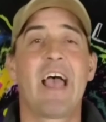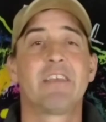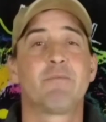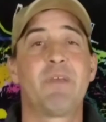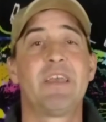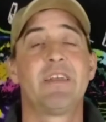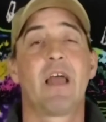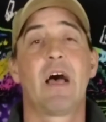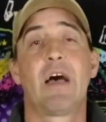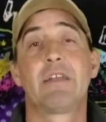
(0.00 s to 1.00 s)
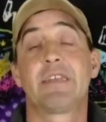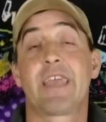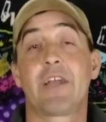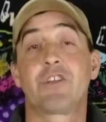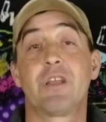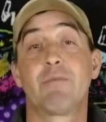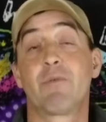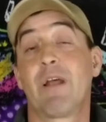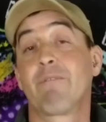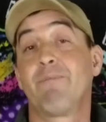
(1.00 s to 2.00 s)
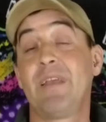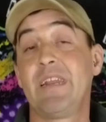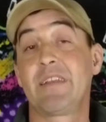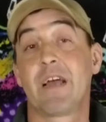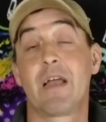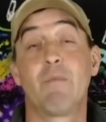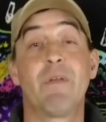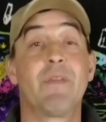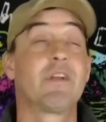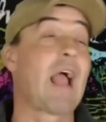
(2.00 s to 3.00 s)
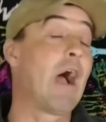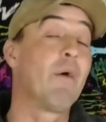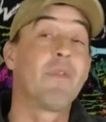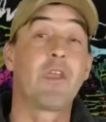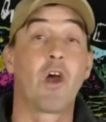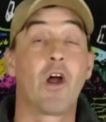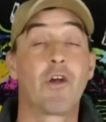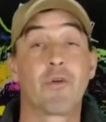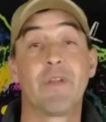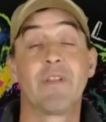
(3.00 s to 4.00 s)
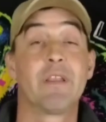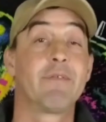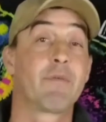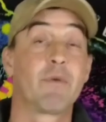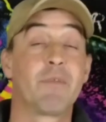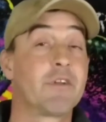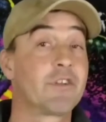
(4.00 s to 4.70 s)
has been to catch them around feeding time when they're out in the yard or in the living room.